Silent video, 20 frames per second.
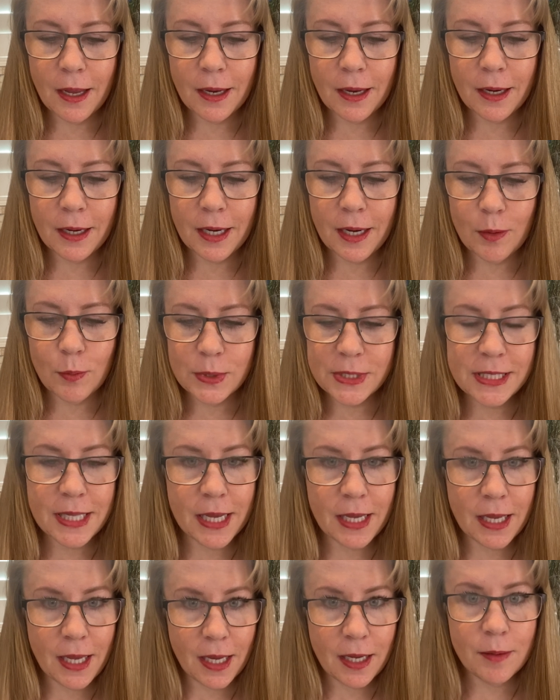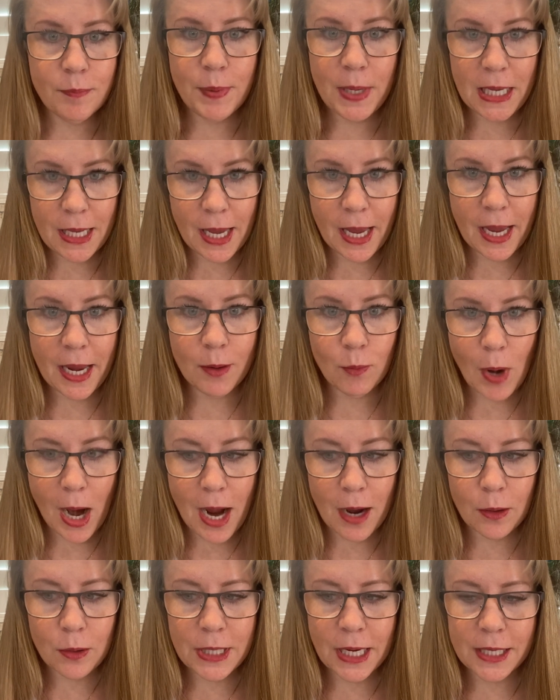he was thinking PA
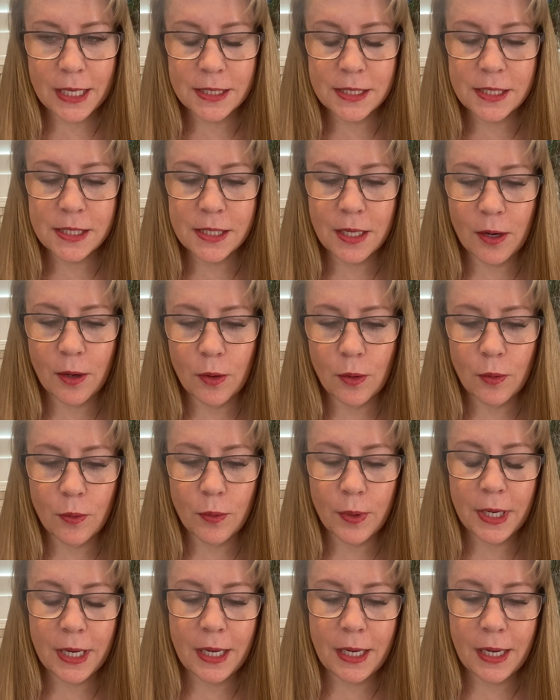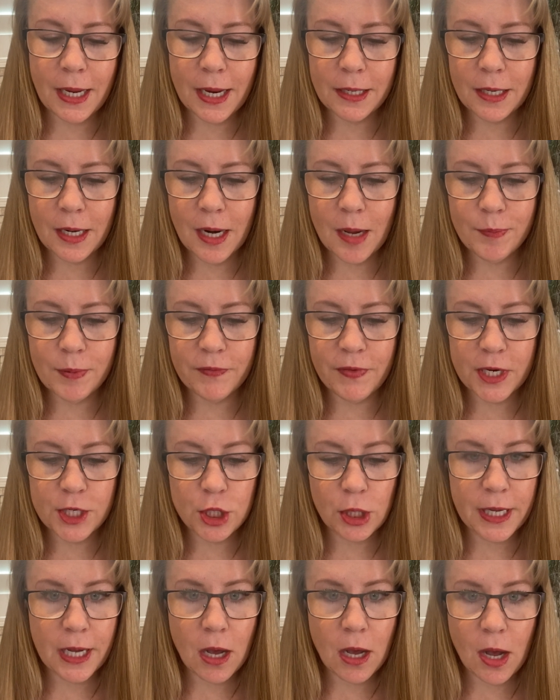route, and so he ended up
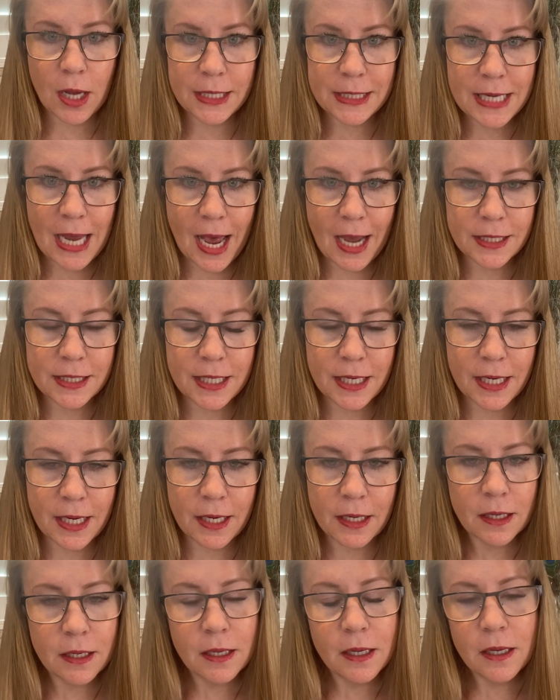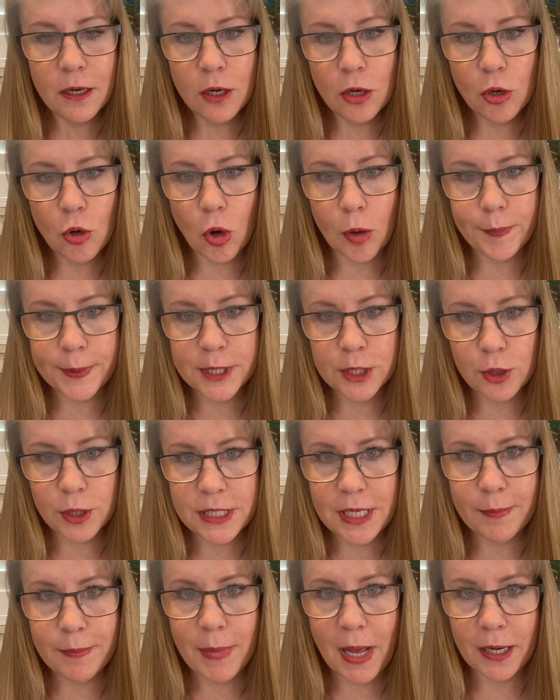eventually contacting Corpus
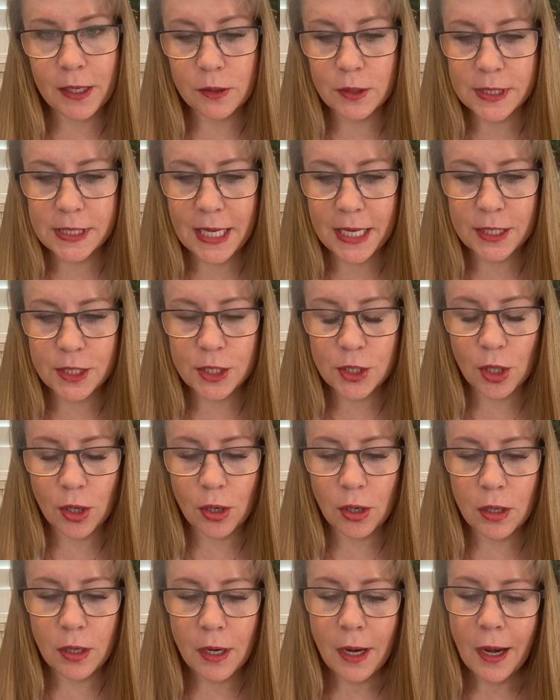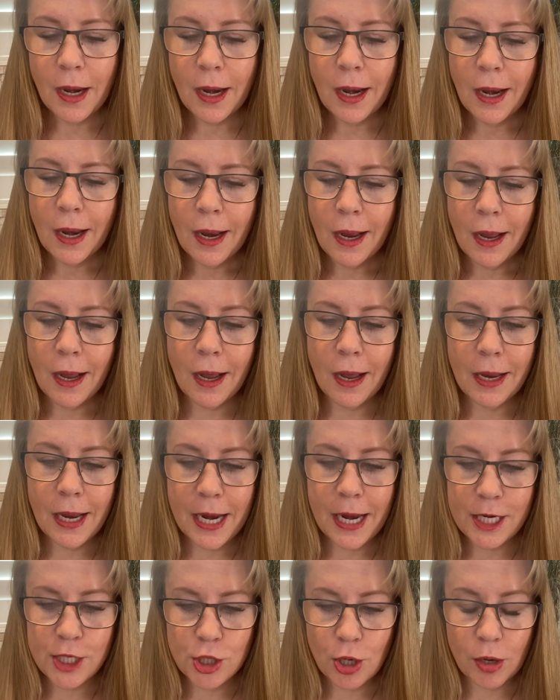Christi Medical Center
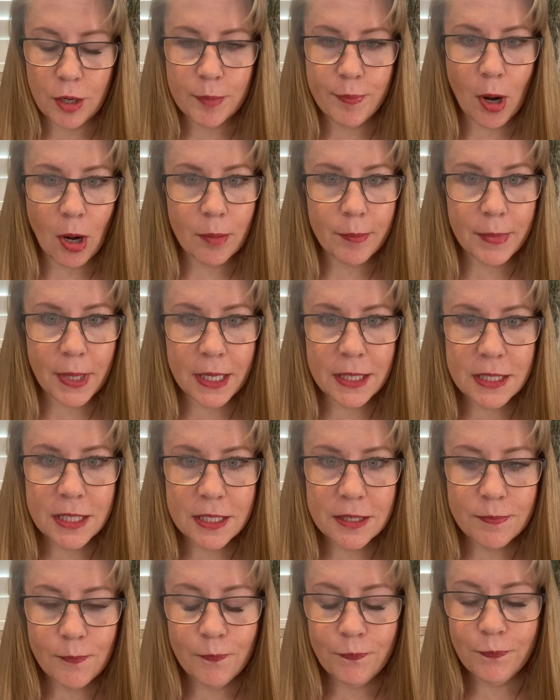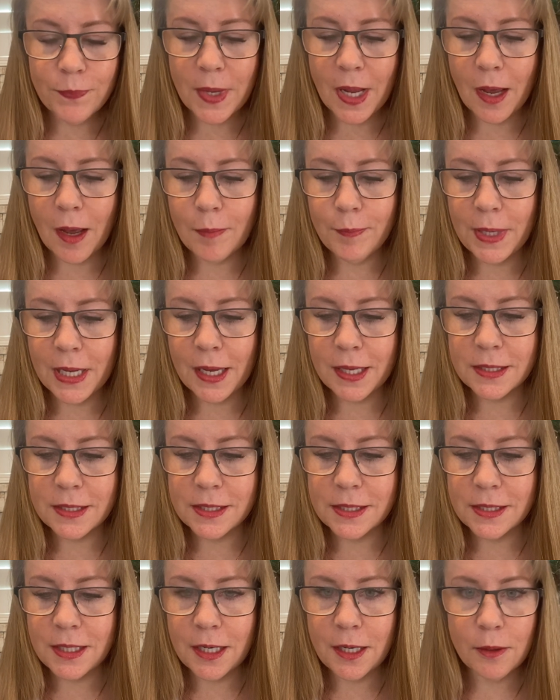HR department
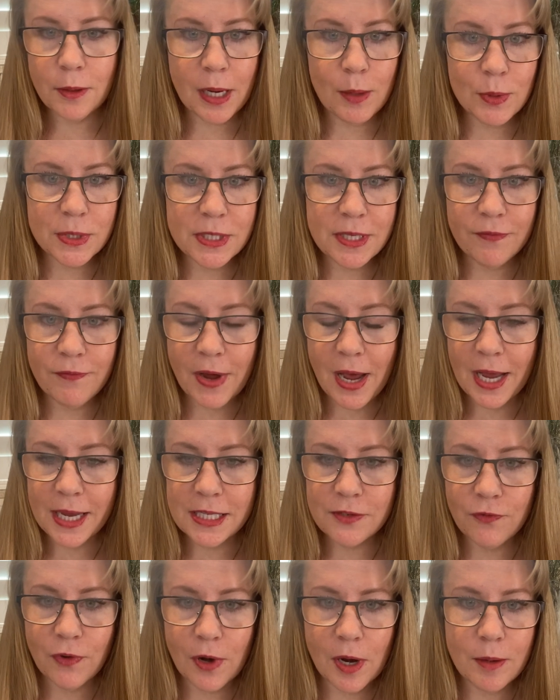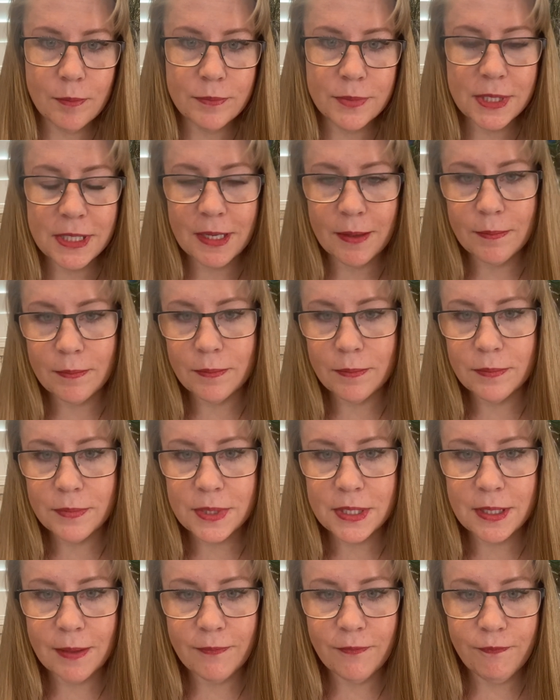because he was advised from
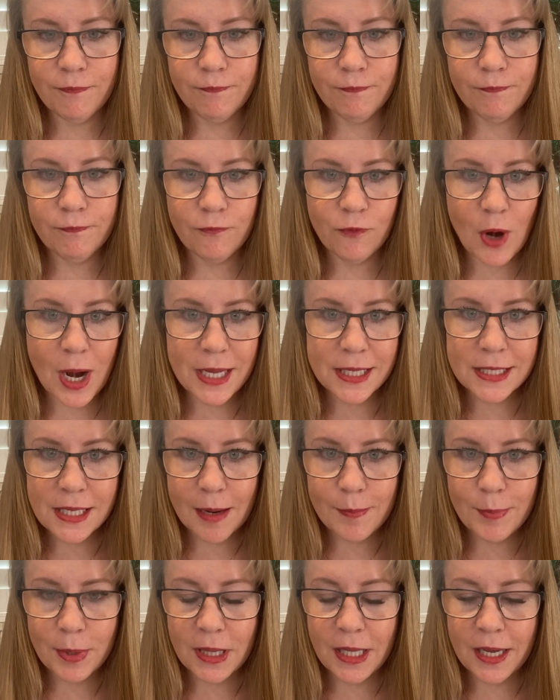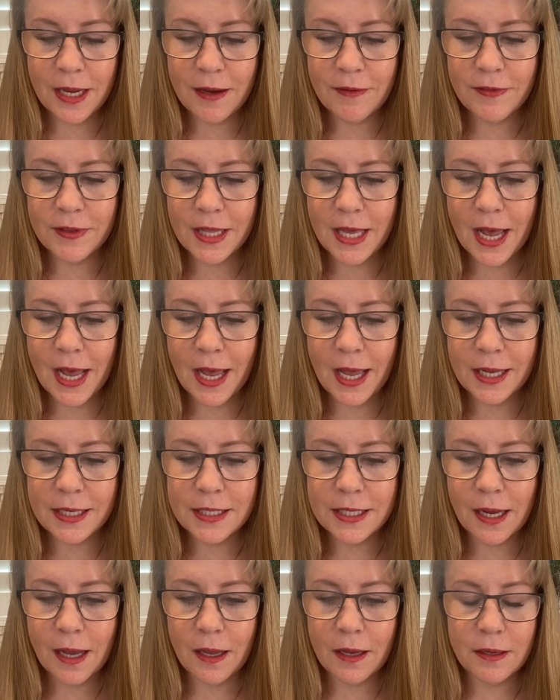some friends, I believe,
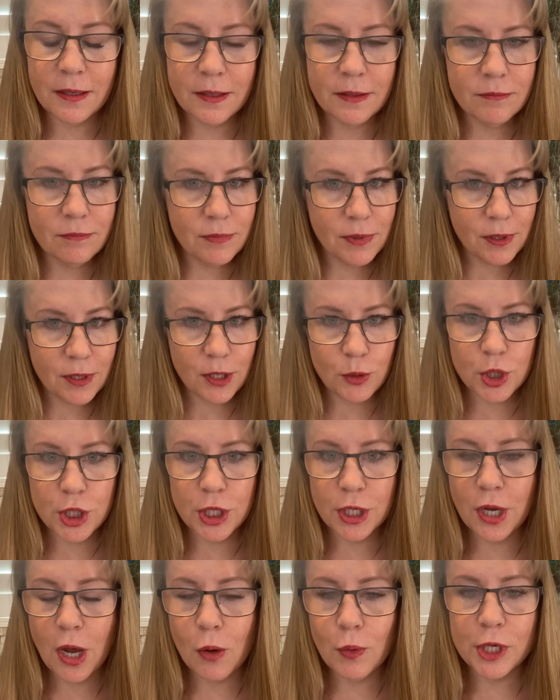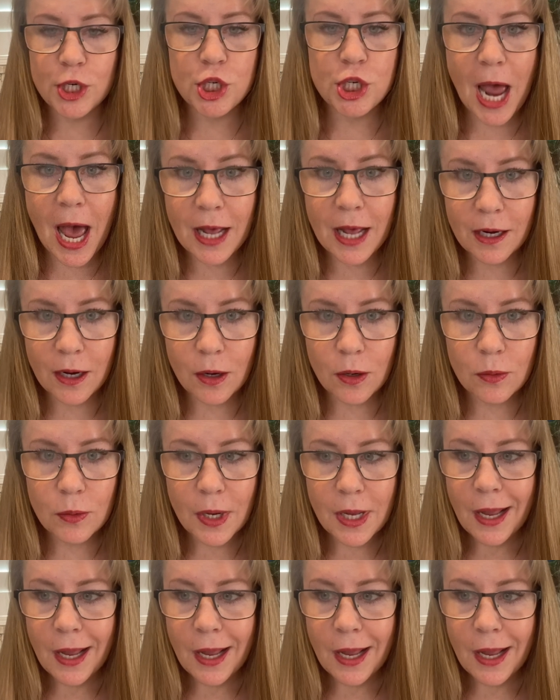that you should go and shadow